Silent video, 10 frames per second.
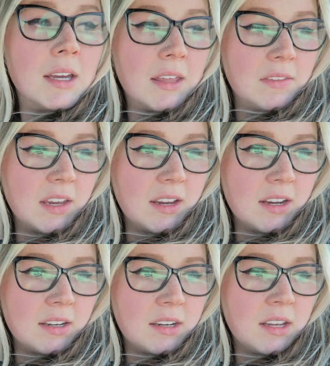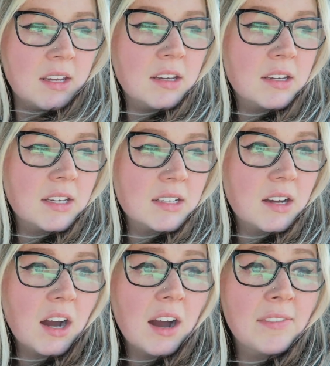and then
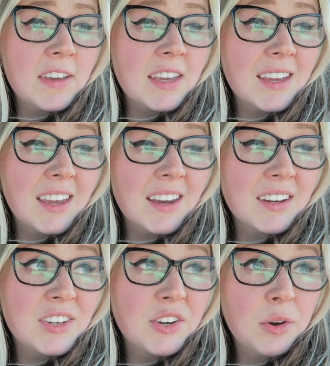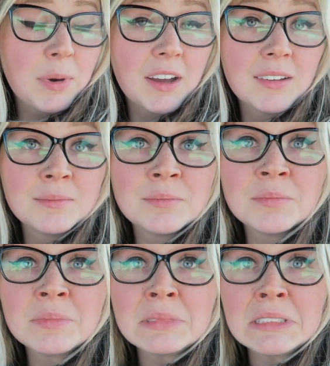get coffee and Qdoba.
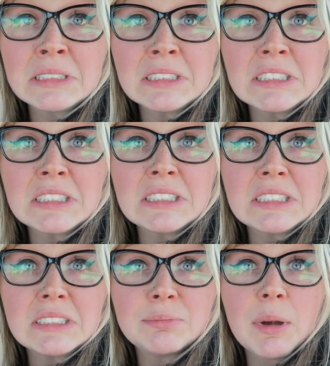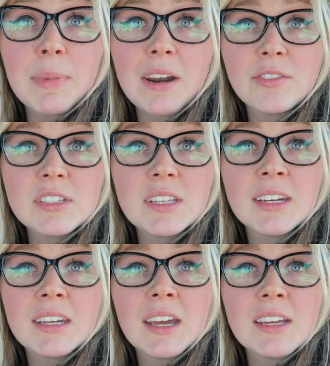My battery's
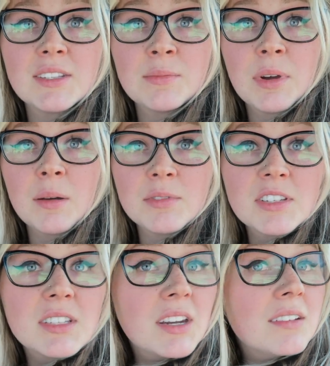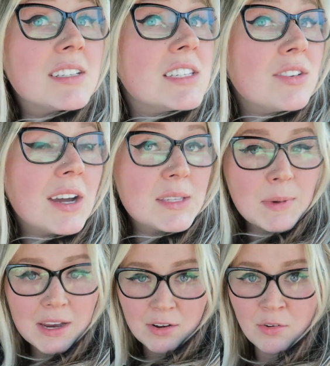gonna die, so I'm probably just gonna have to see you guys
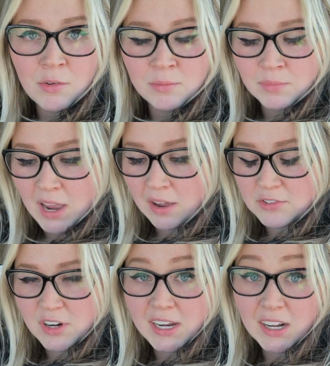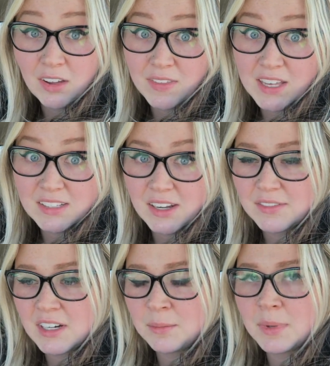back at home after I get all that
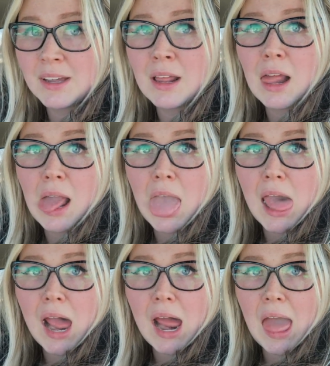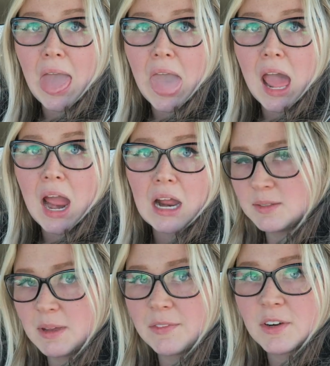stuff done, but uh, it
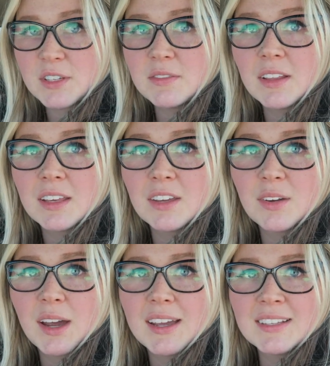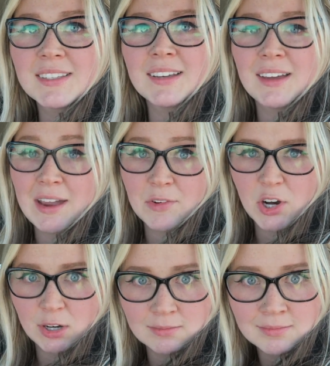was my first filling, you guys, ever.